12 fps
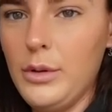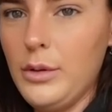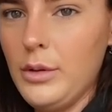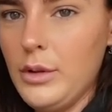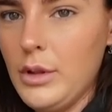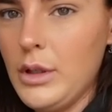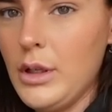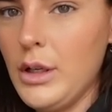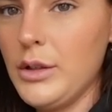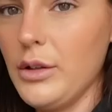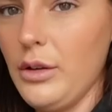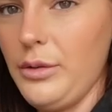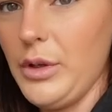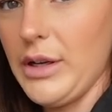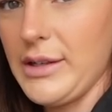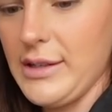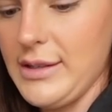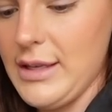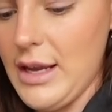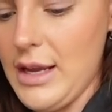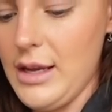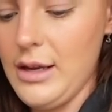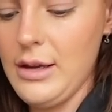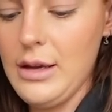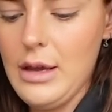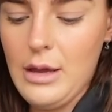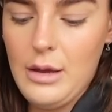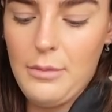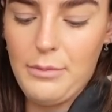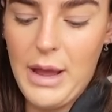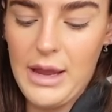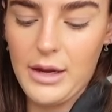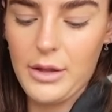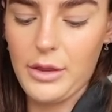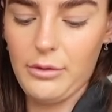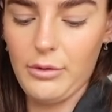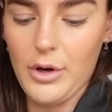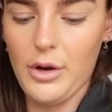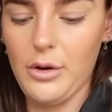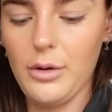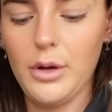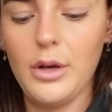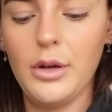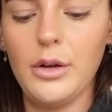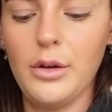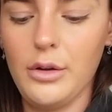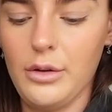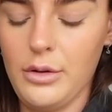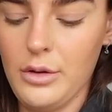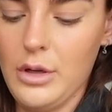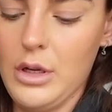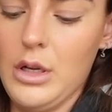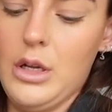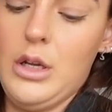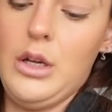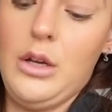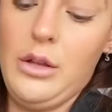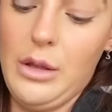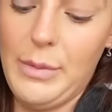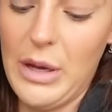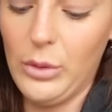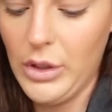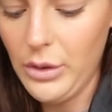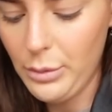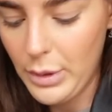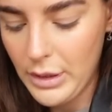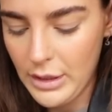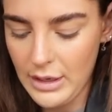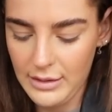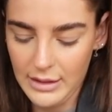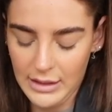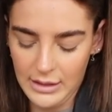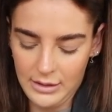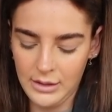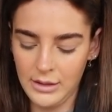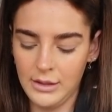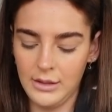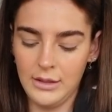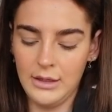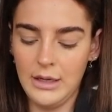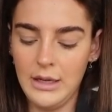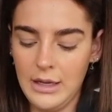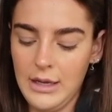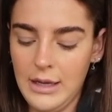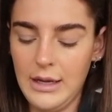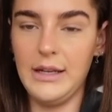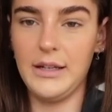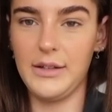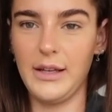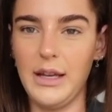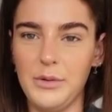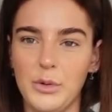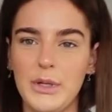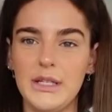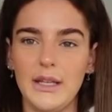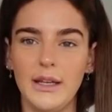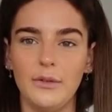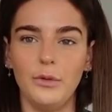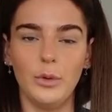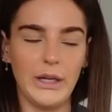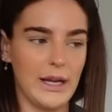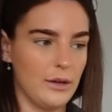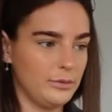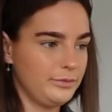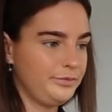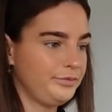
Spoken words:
I don't know if you guys can see. Back through the belt loop and then it doesn't keep twisting and pulling out.